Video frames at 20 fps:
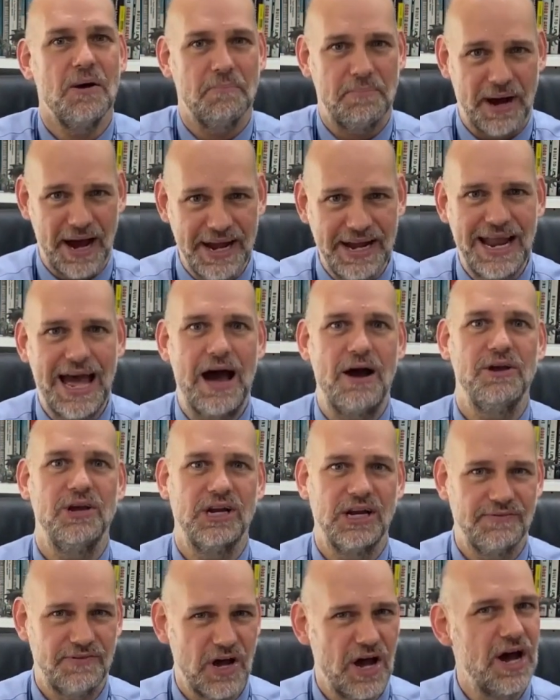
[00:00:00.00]
By now,
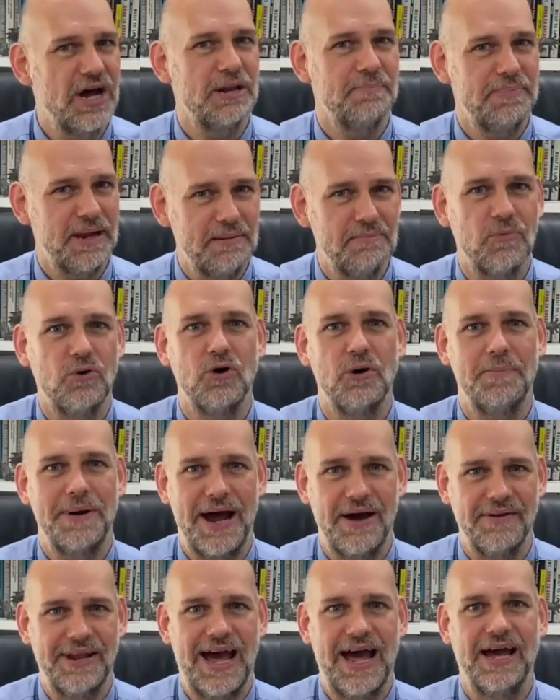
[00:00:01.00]
you'll have heard a bit more
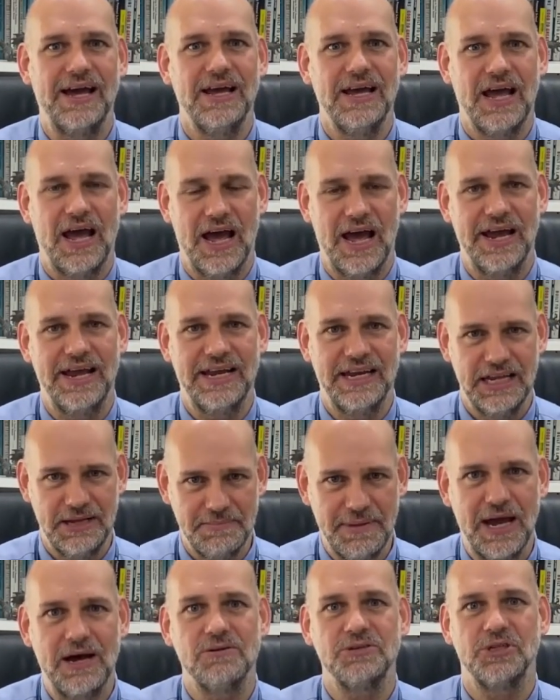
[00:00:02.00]
about that in
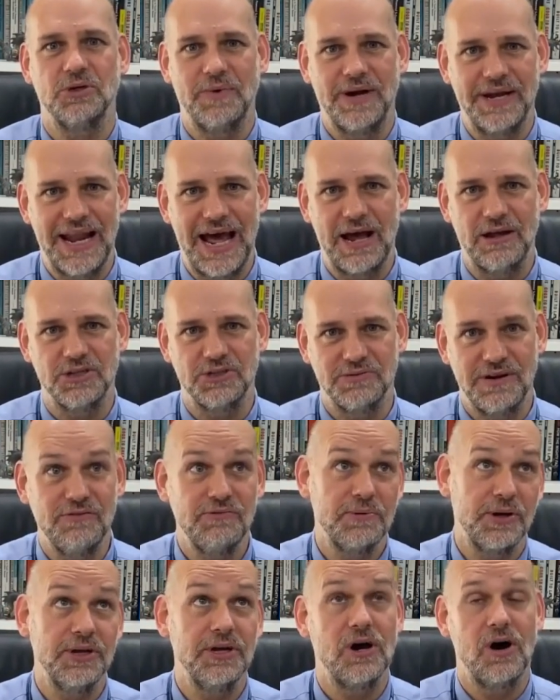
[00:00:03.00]
emails that went out to
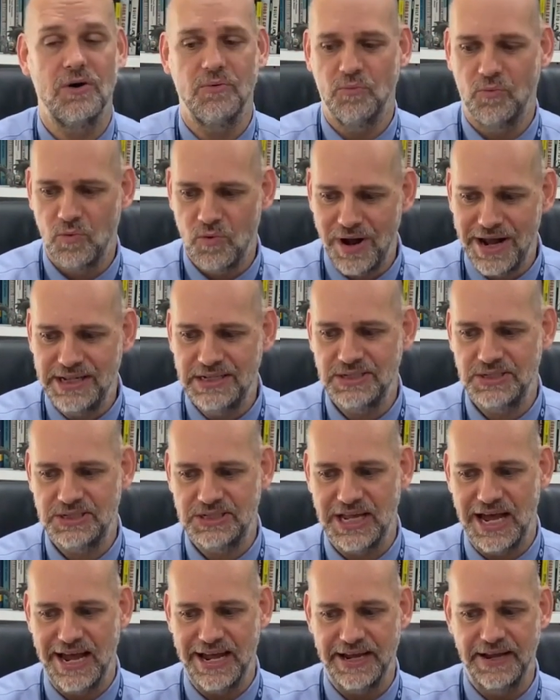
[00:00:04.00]
everybody on
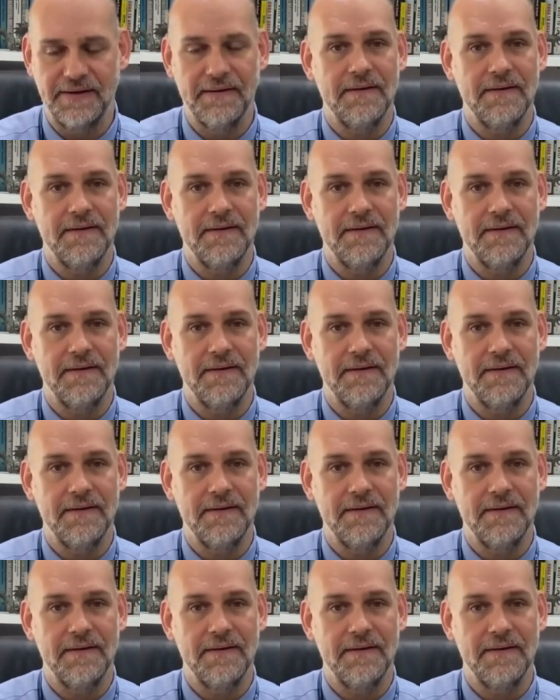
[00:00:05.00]
Wednesday.